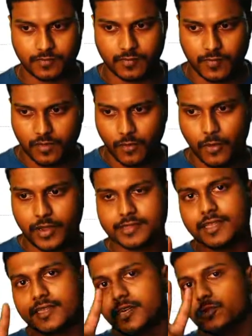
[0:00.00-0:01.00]
Okay, these are
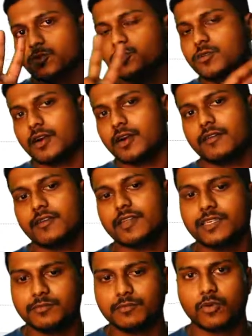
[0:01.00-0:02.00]
the two very
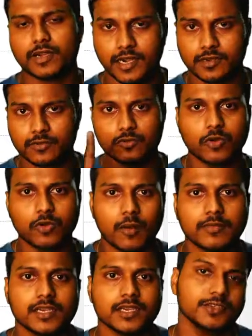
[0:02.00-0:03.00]
important and two commonly
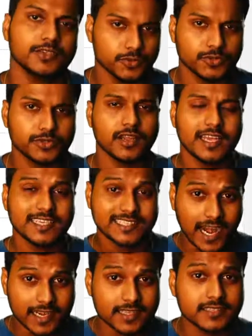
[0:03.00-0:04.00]
used
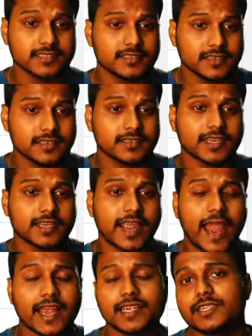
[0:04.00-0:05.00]
strategies in
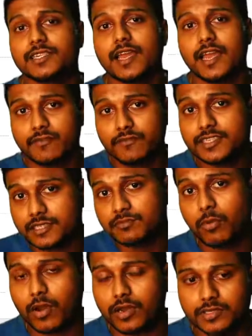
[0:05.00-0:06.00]
cash eviction
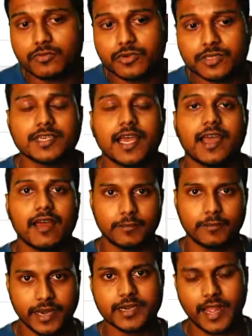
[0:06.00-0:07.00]
policies which I have picked
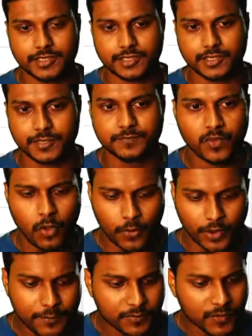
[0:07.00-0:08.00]
actually. Okay,
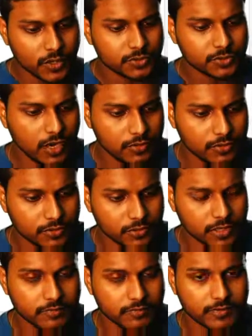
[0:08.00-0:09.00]
so without
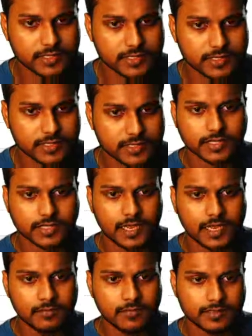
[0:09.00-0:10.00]
wasting much time,
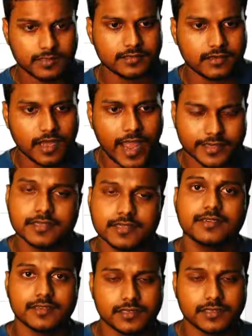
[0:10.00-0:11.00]
let's actually
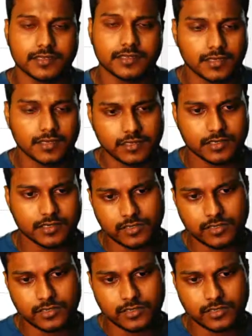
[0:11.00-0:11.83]
discuss what are these